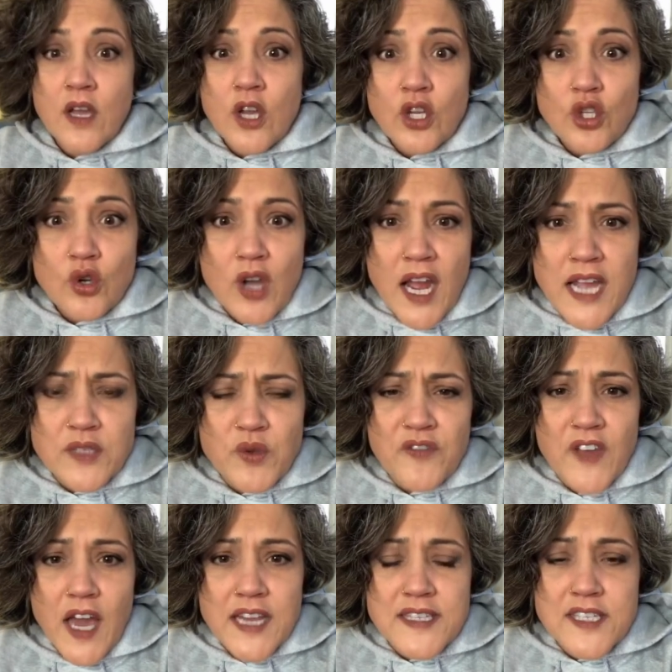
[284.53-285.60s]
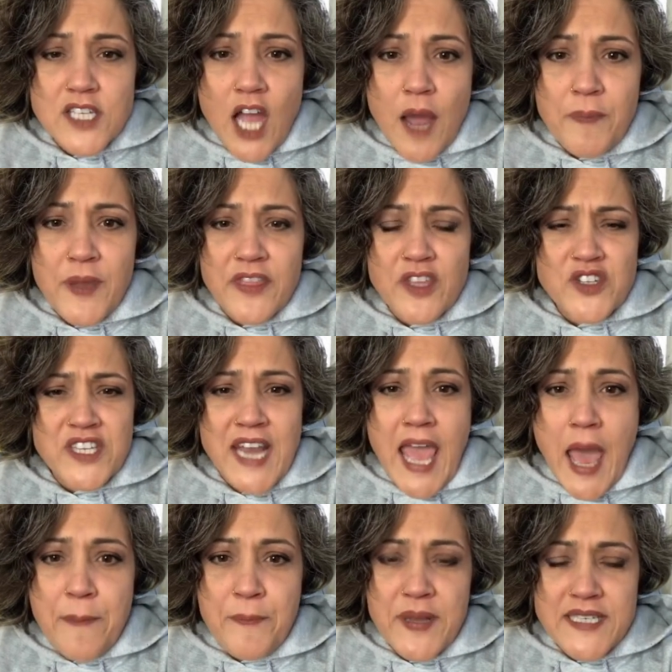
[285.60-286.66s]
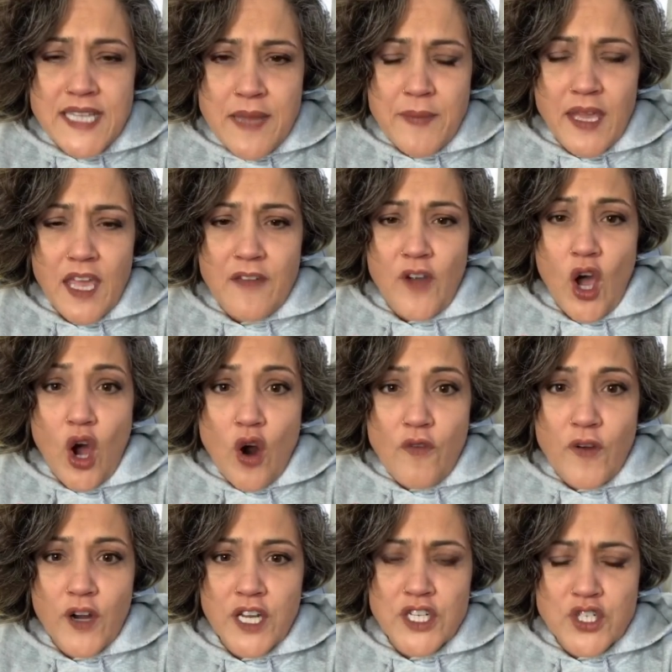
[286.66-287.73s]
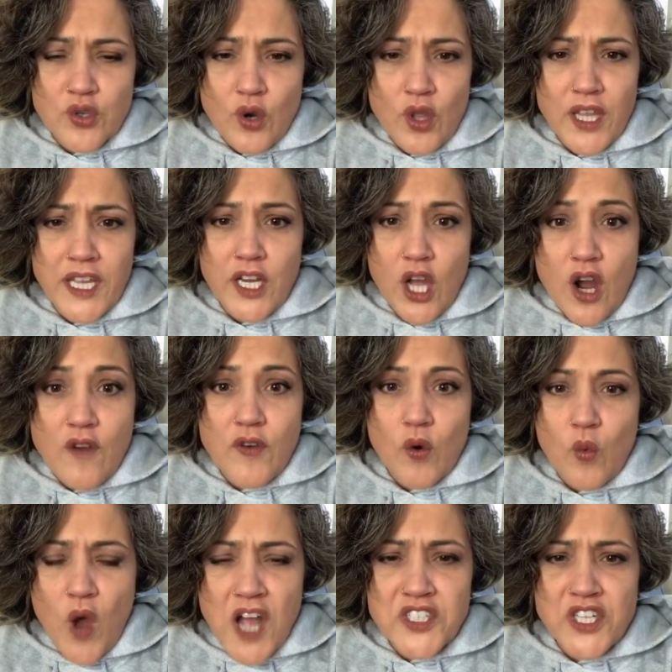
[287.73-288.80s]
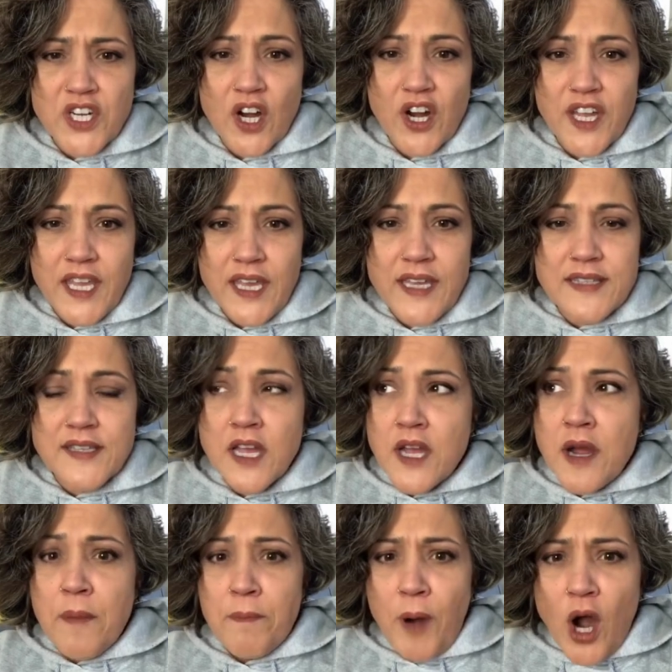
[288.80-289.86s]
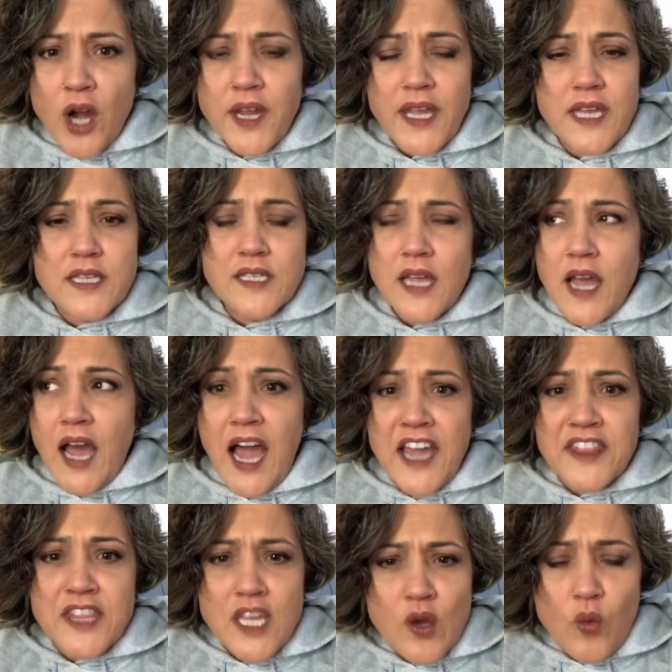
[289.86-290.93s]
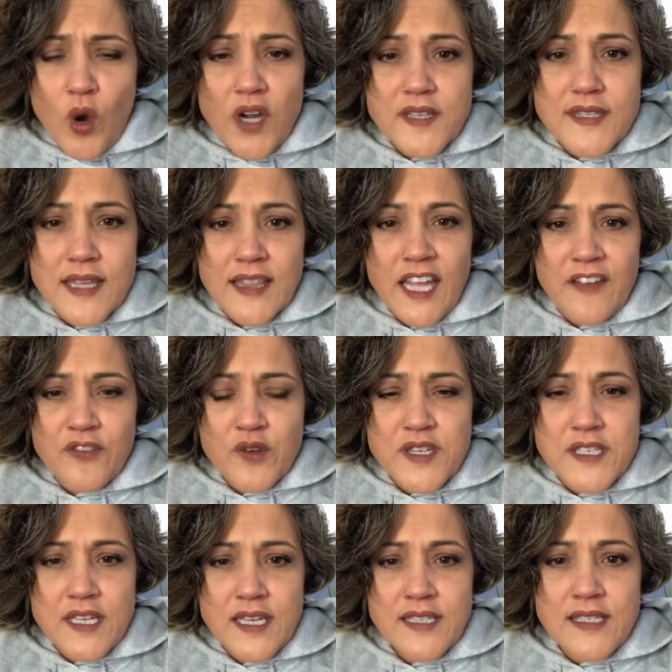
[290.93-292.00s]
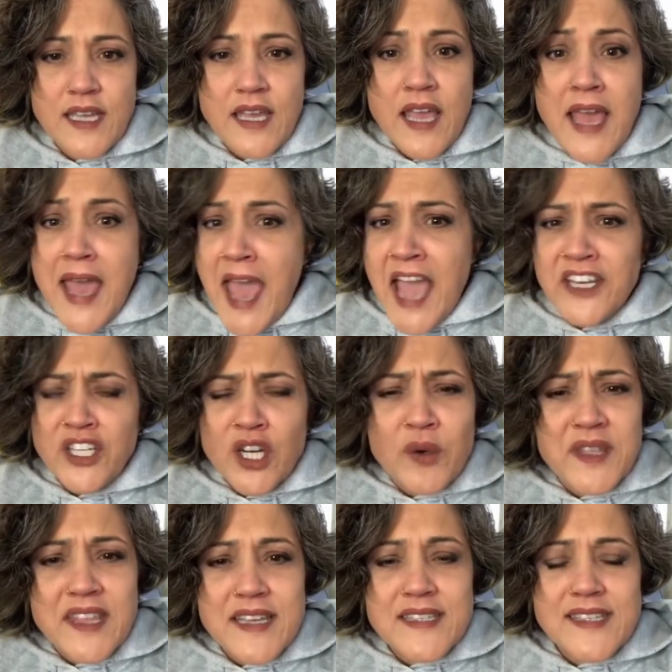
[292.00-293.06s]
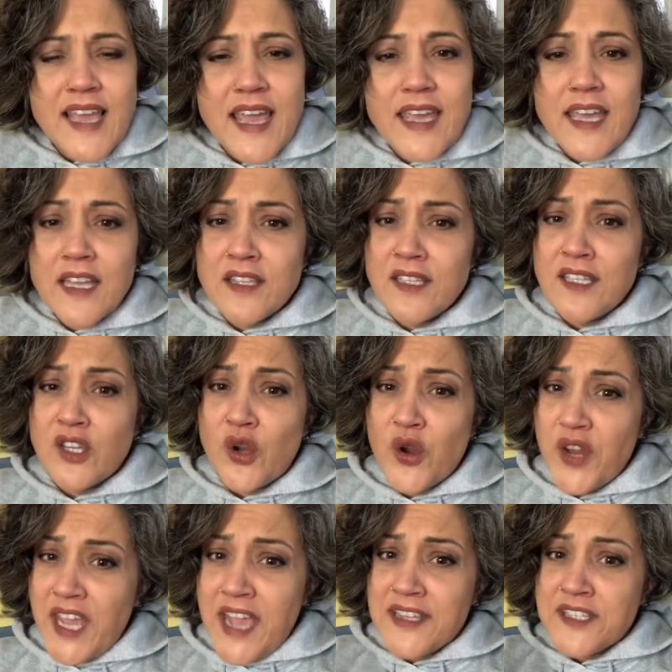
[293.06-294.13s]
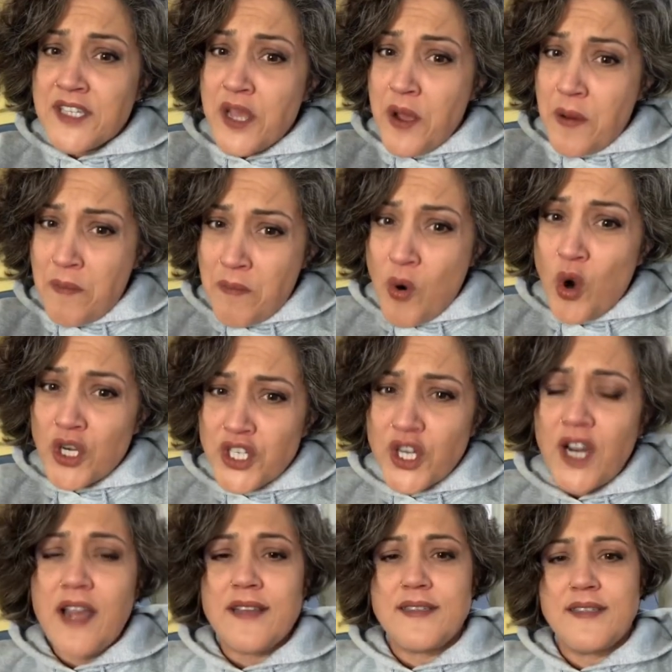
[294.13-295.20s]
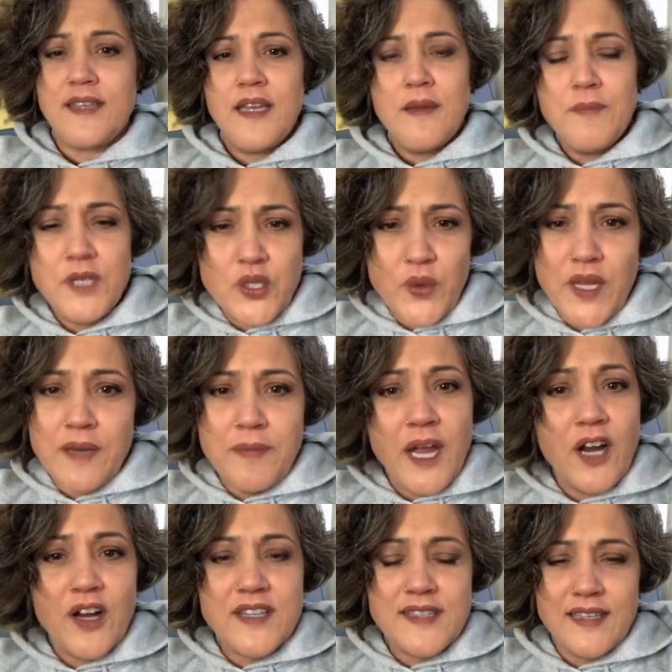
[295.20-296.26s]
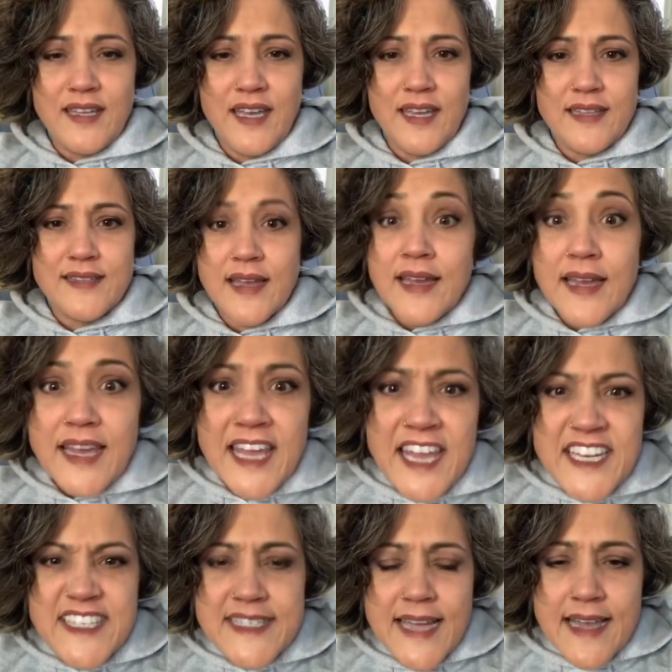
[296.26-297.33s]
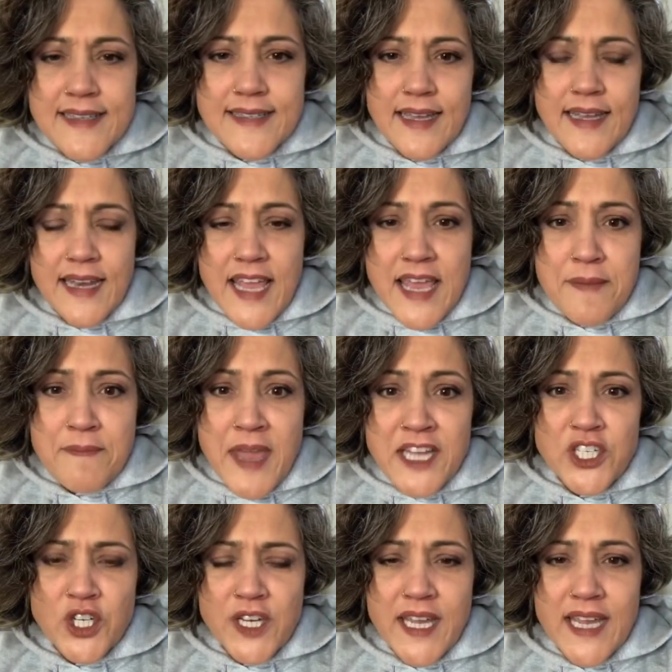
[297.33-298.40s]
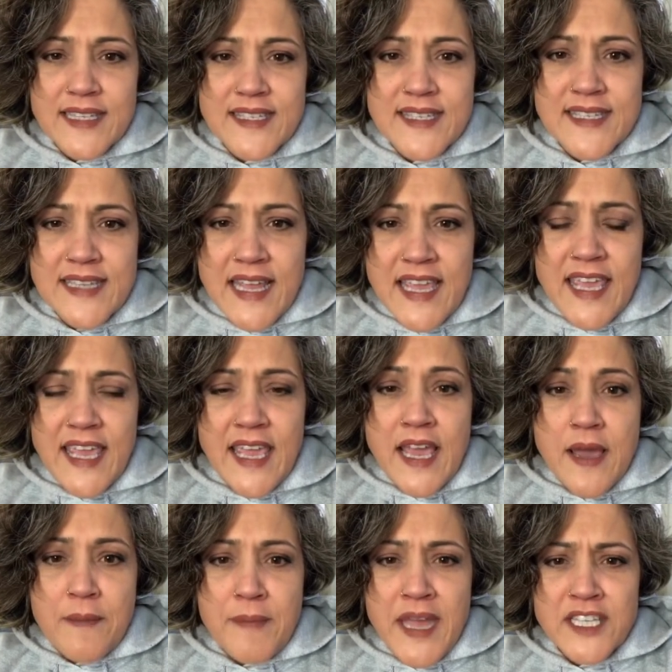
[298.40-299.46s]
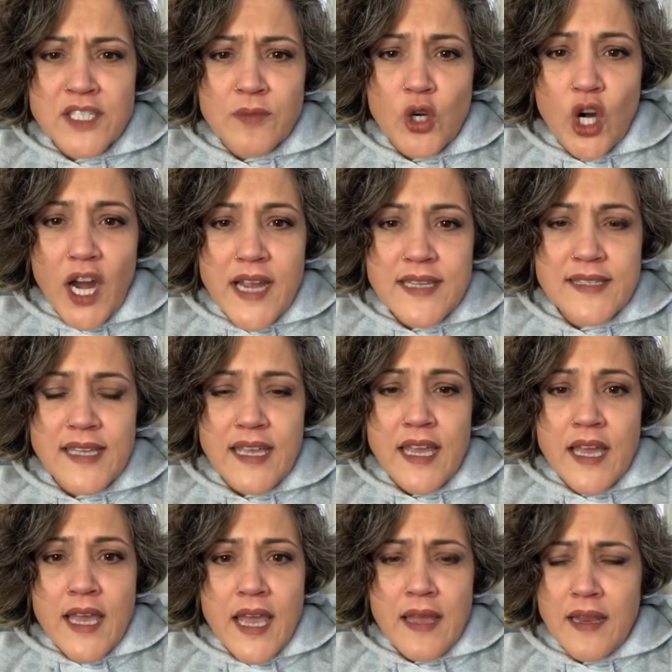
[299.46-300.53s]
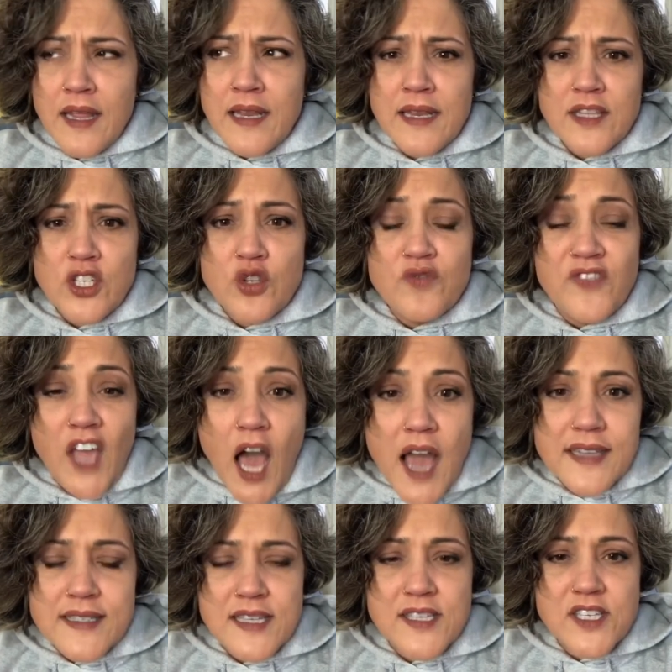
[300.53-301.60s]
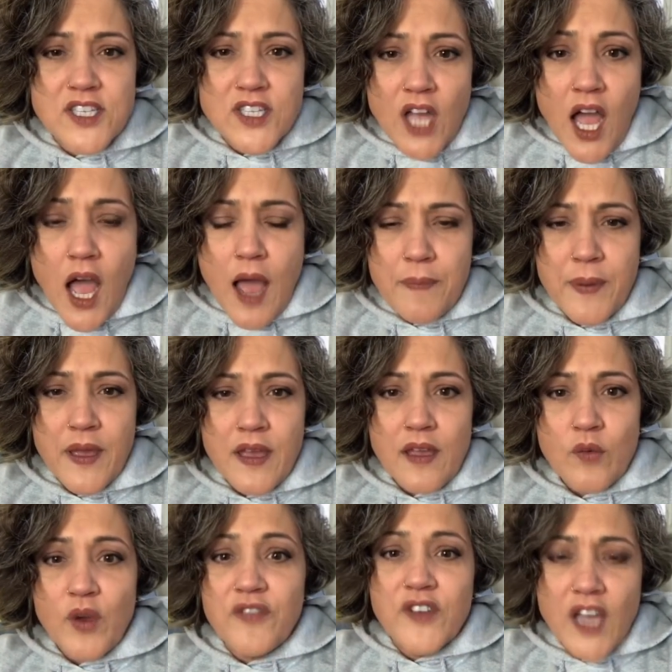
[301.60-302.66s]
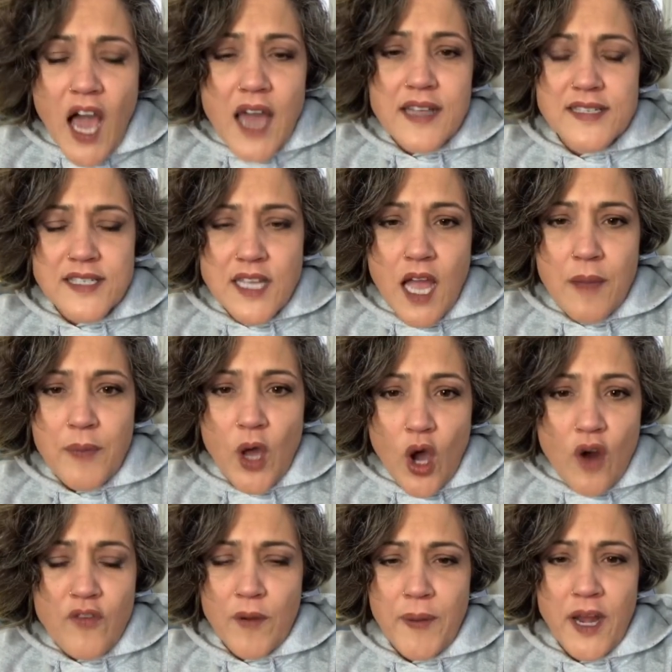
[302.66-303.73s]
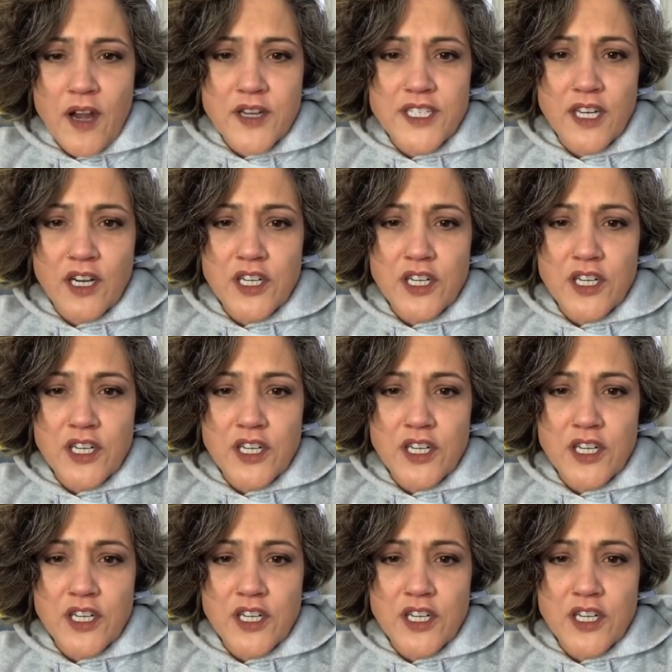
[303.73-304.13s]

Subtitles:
You guys, we've got to stop it. There's an epidemic of over-controlling and over-watching our kids. Bark is, I think, worse than Life 360. And you know what they say? It creates more trust between parents and kids. It doesn't. It makes your kids sneaky, makes them crazy. You got to stop. We've got to stop over-parenting our